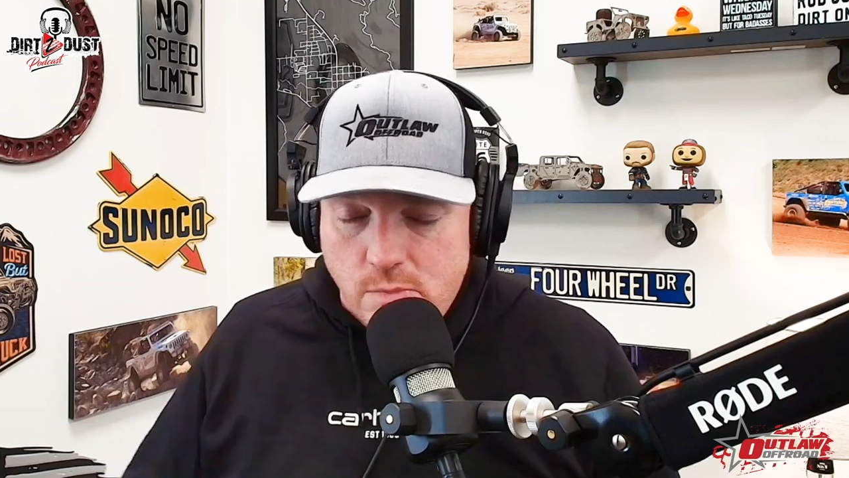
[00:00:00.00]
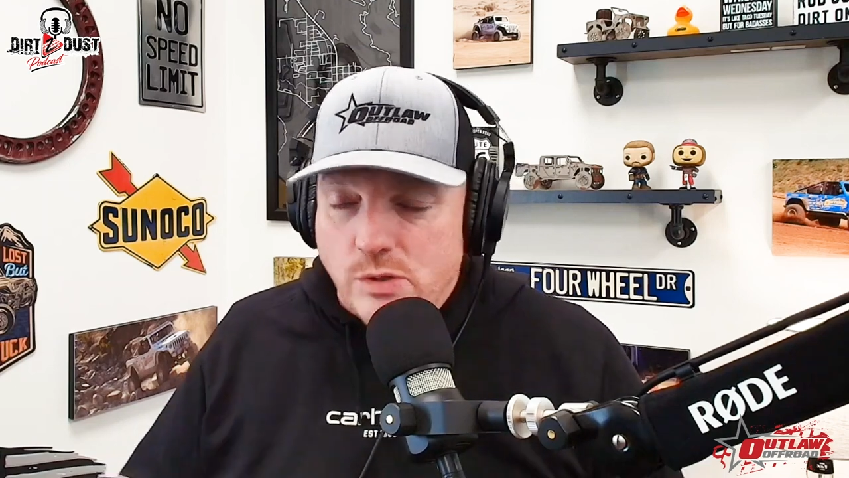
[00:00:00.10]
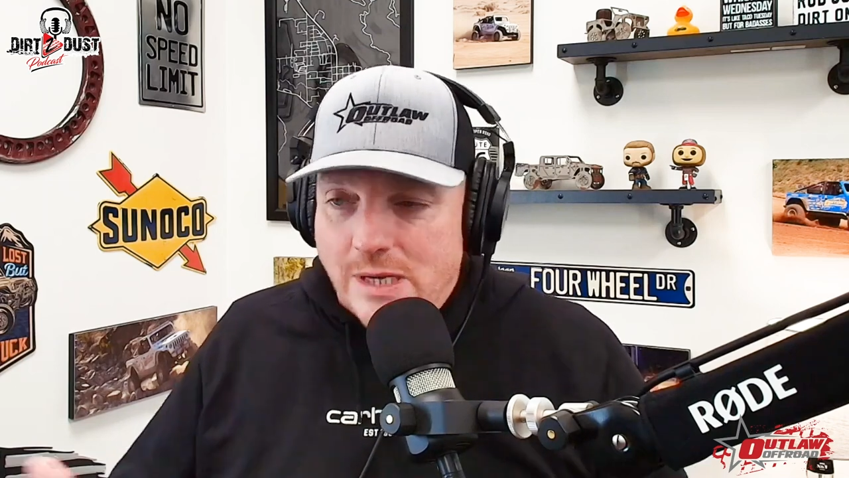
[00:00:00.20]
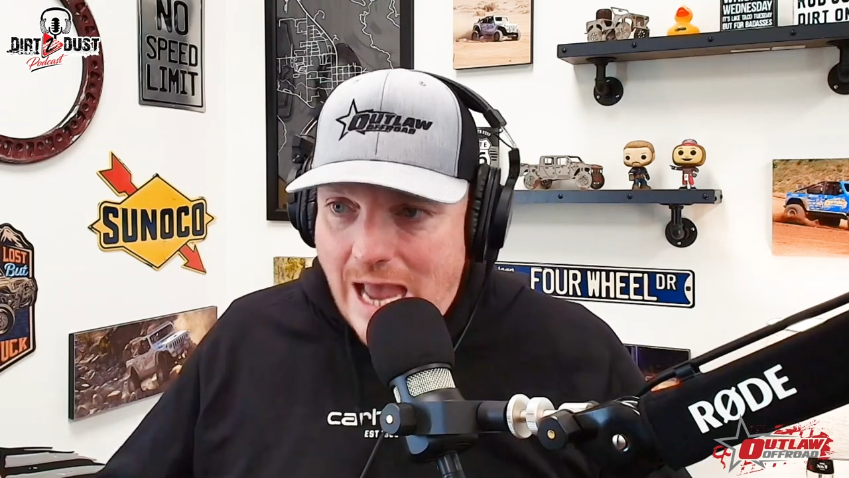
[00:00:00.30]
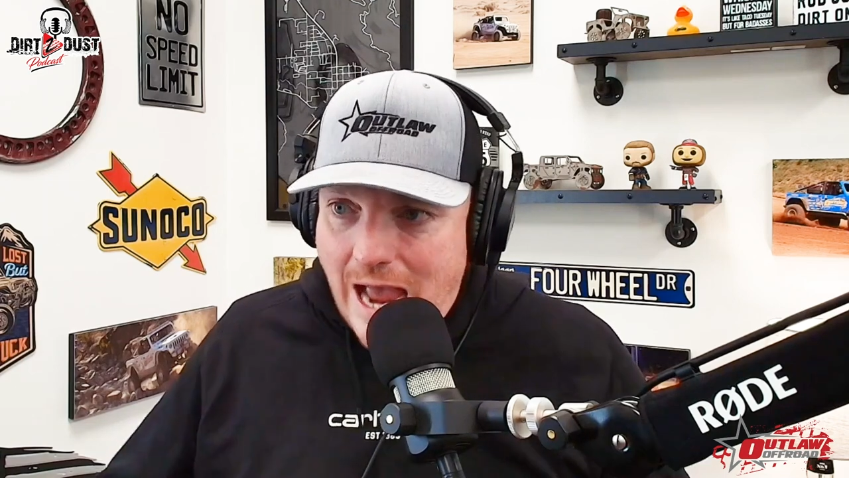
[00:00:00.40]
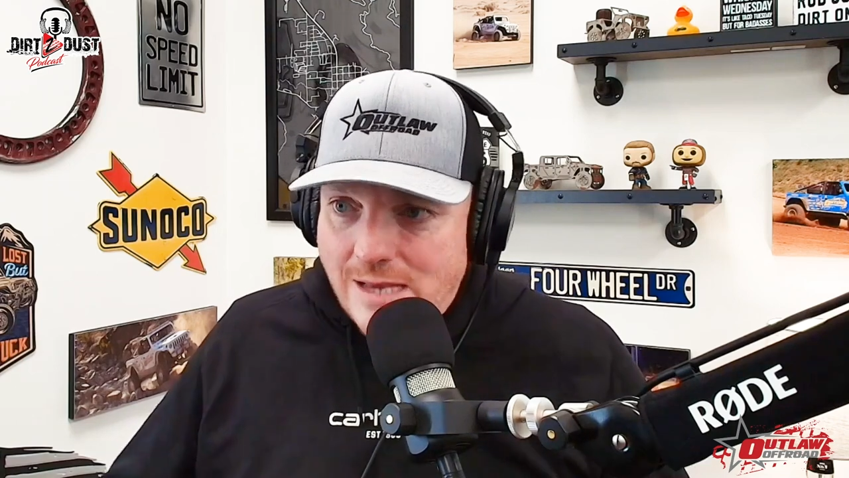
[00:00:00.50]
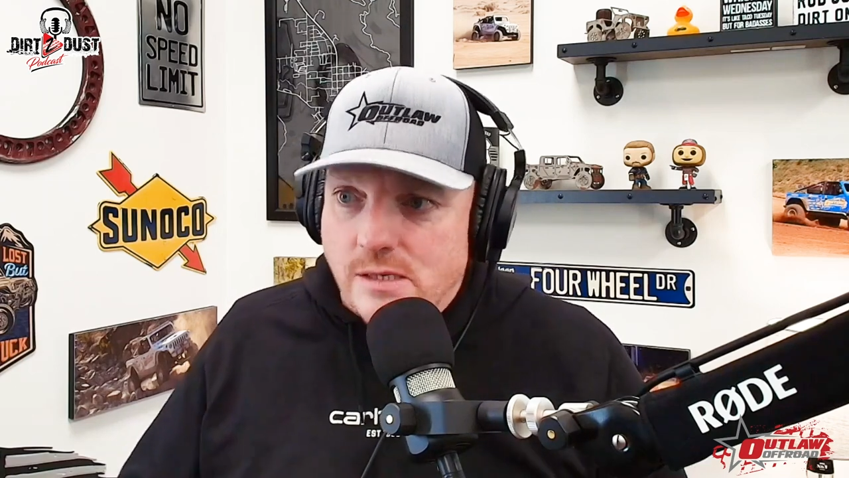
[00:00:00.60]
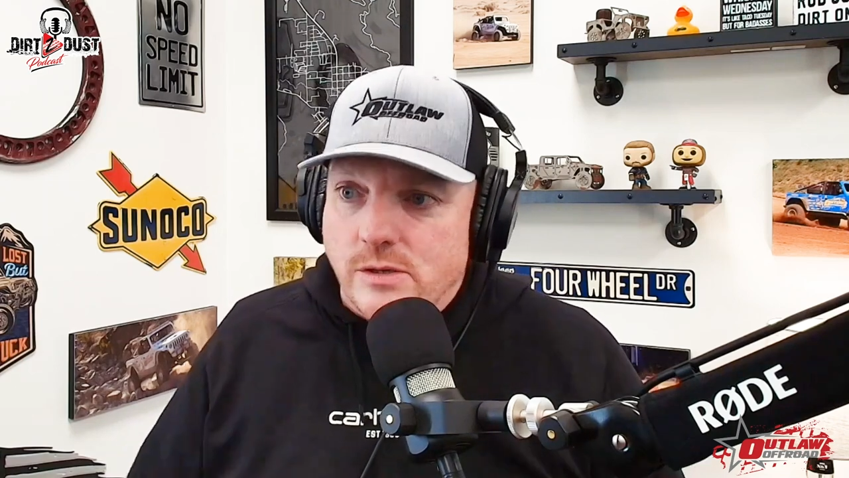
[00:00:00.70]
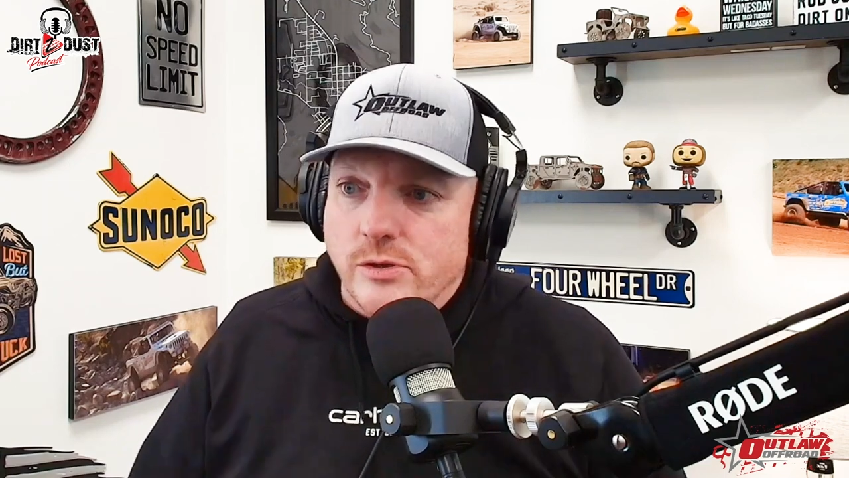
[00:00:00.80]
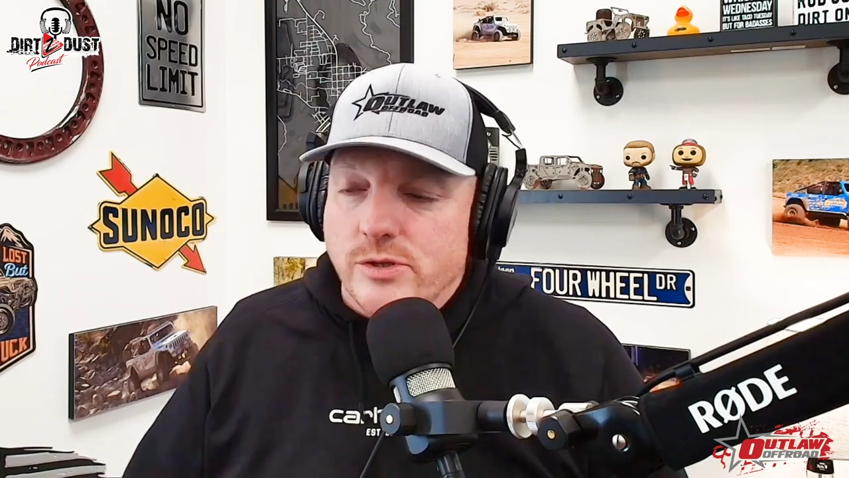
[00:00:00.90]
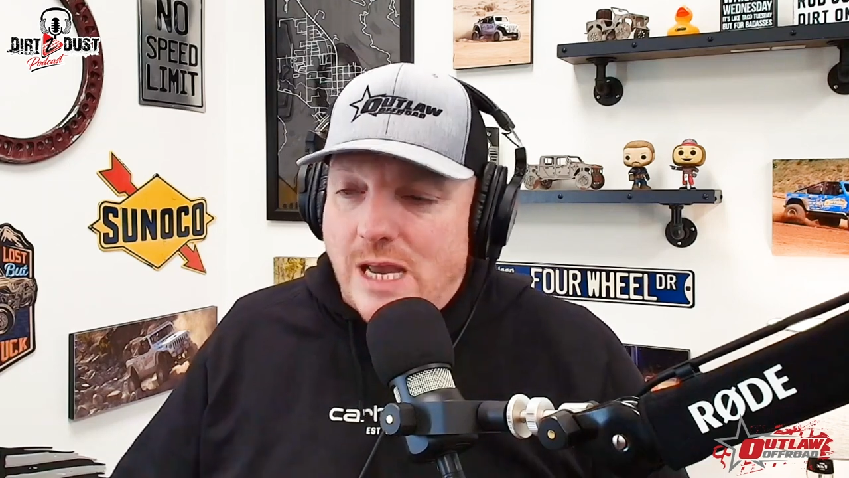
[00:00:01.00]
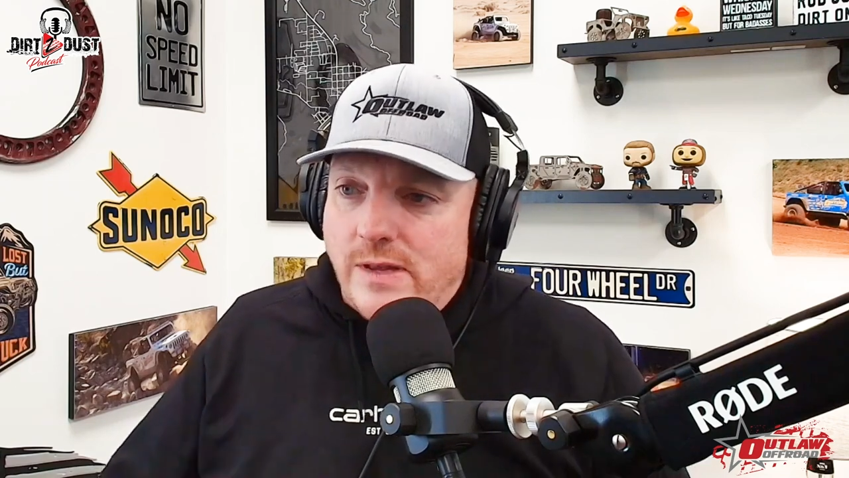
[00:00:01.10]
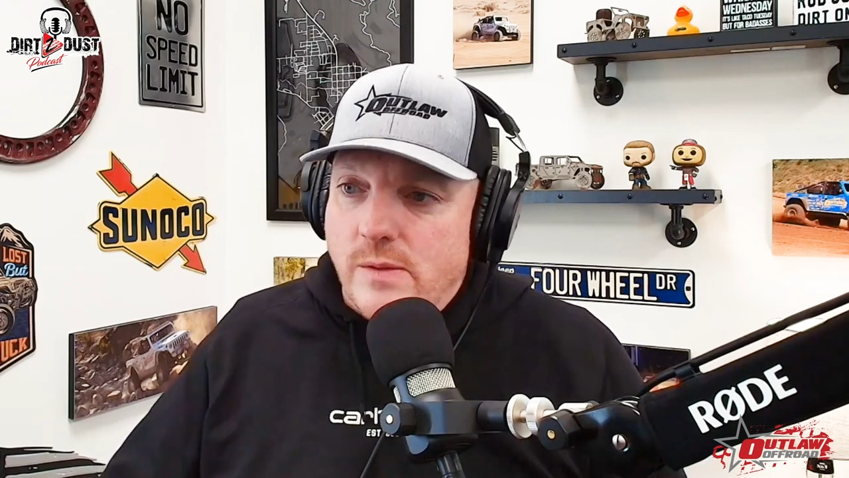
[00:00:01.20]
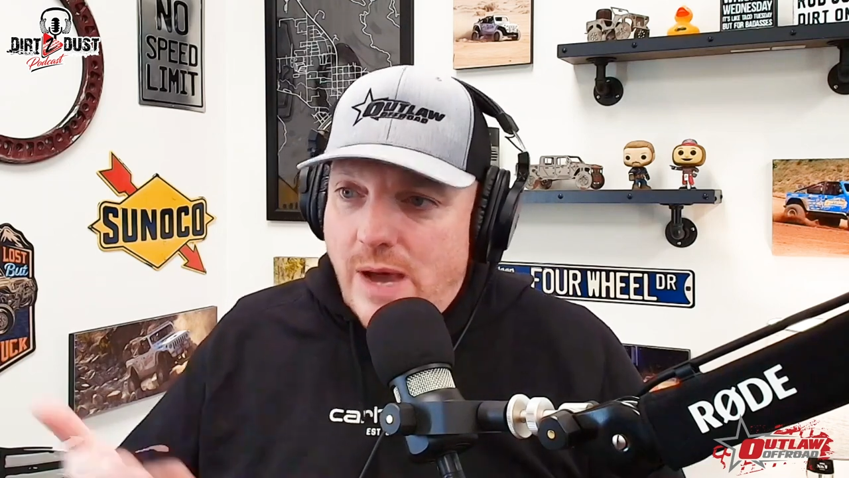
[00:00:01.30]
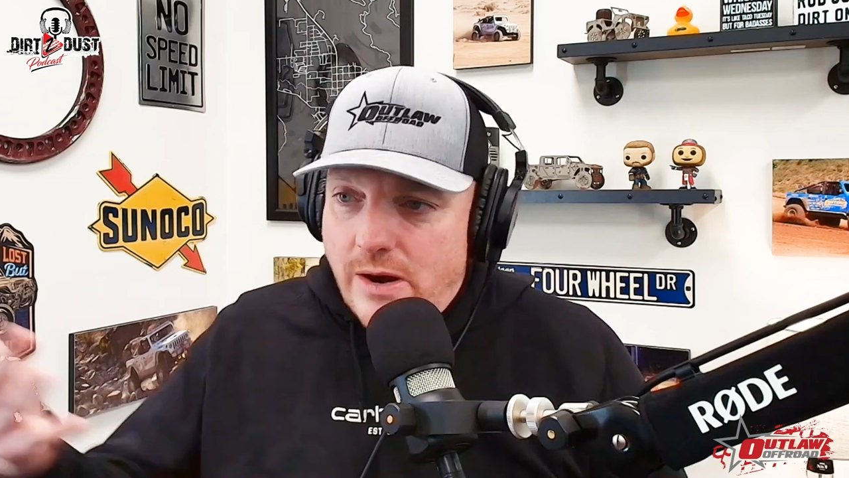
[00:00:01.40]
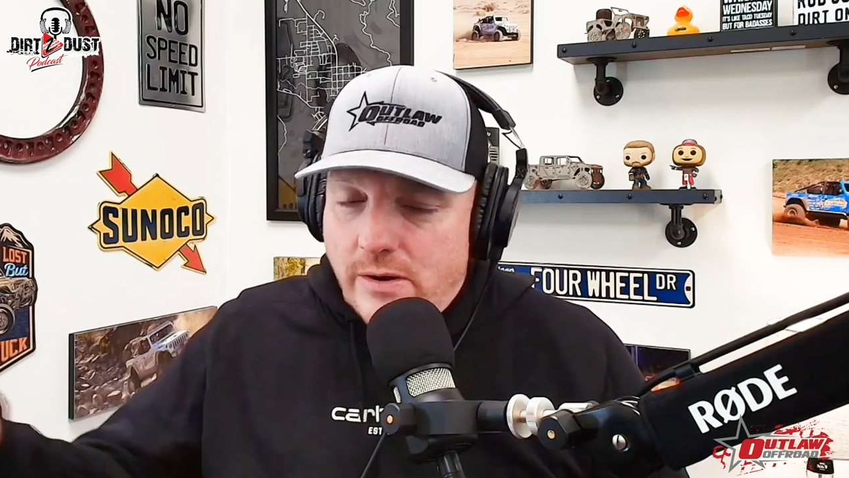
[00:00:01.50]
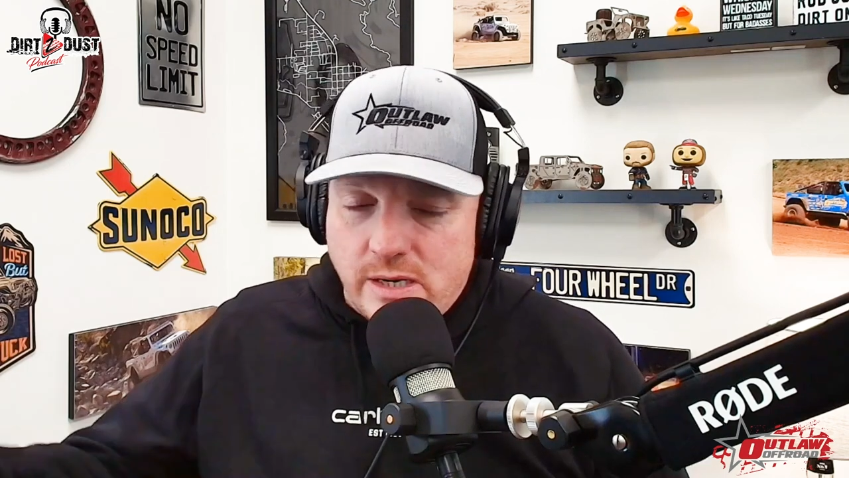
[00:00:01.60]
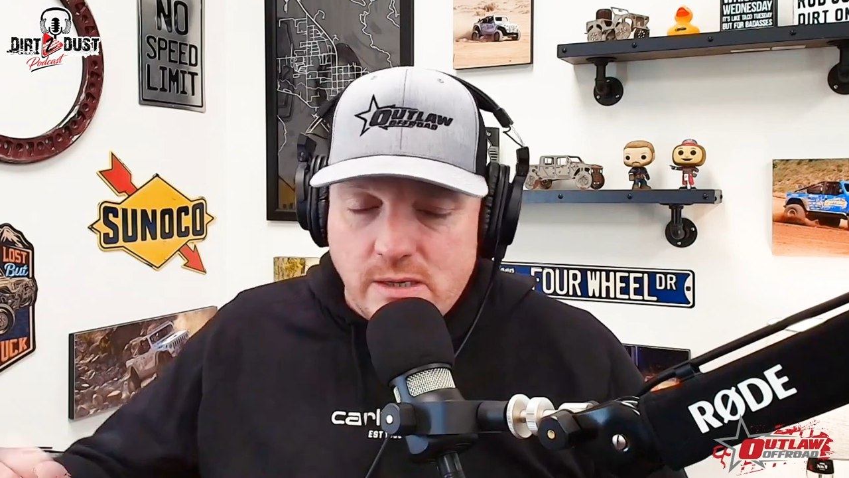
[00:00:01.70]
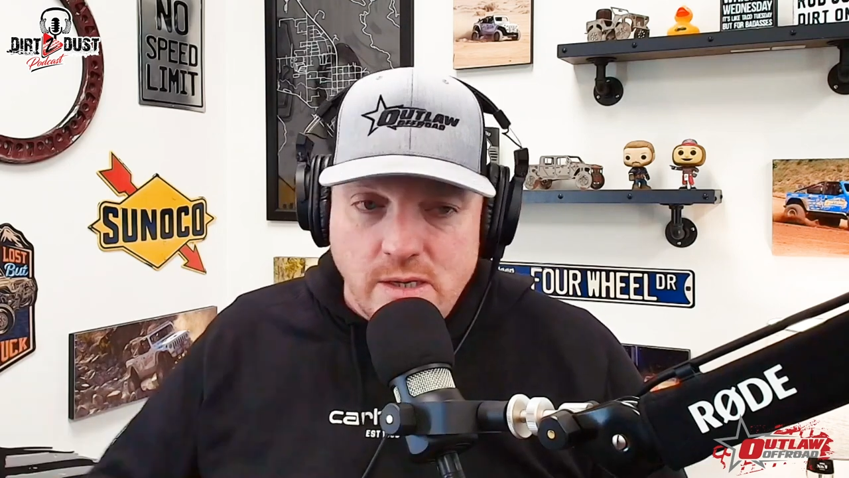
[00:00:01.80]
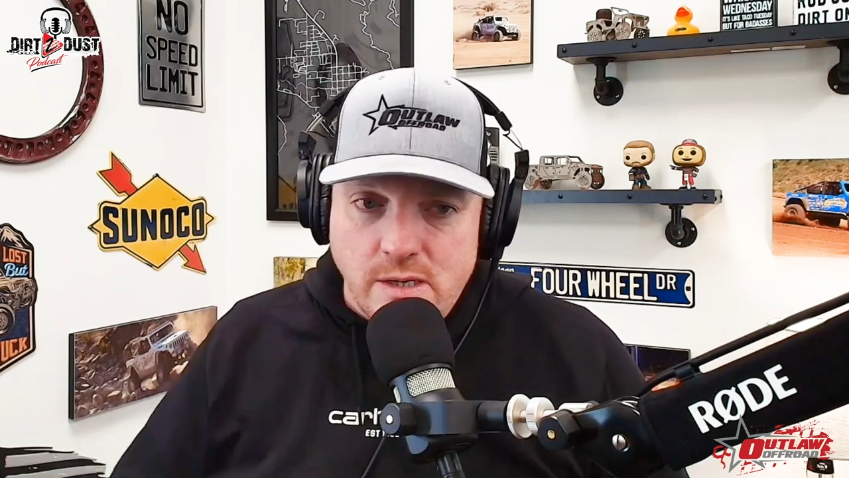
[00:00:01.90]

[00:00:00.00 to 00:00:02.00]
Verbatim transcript: mostly gas and you're saving the battery